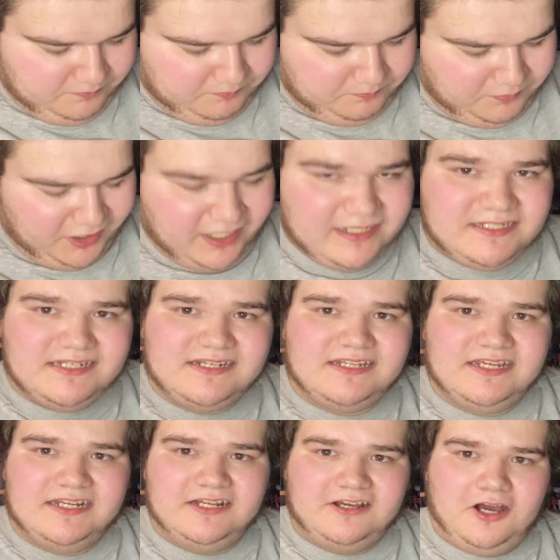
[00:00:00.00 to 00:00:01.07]
But I did
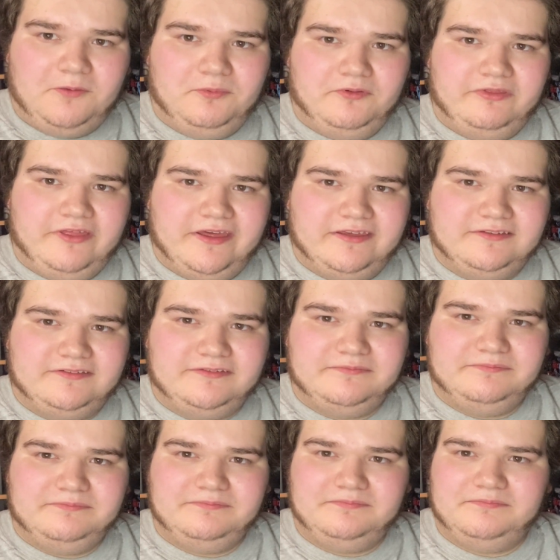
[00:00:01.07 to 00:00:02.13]
get a couple things.
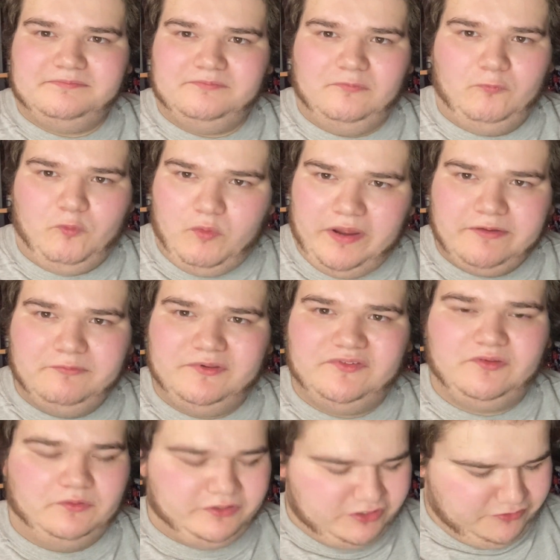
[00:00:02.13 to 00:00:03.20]
One was
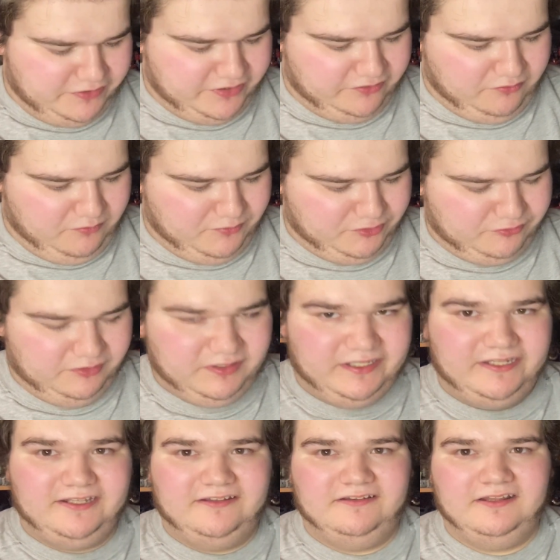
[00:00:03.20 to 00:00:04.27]
only Transformers
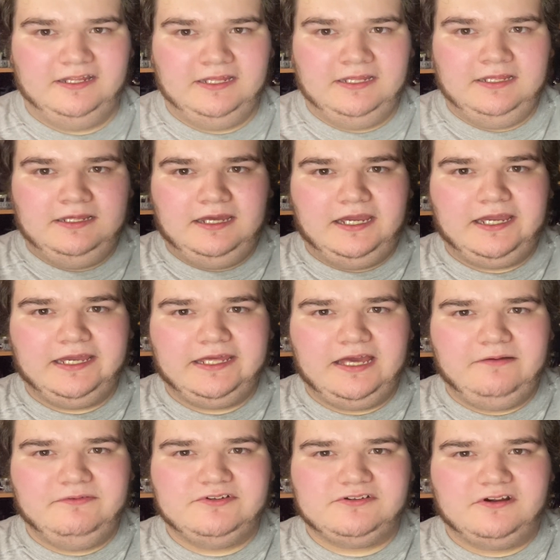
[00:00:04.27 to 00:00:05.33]
related. I got
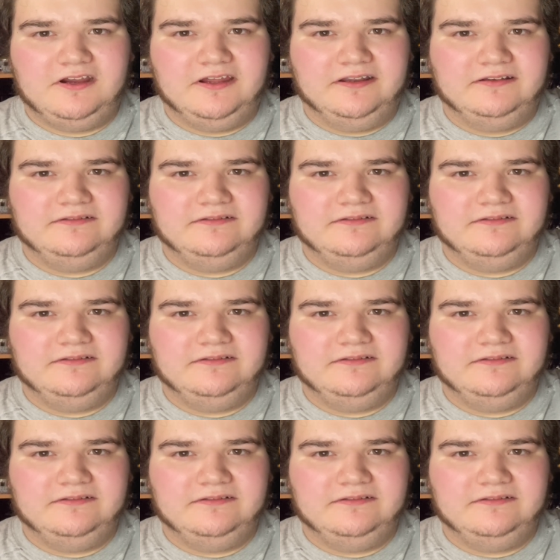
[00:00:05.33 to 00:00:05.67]
Galvatron.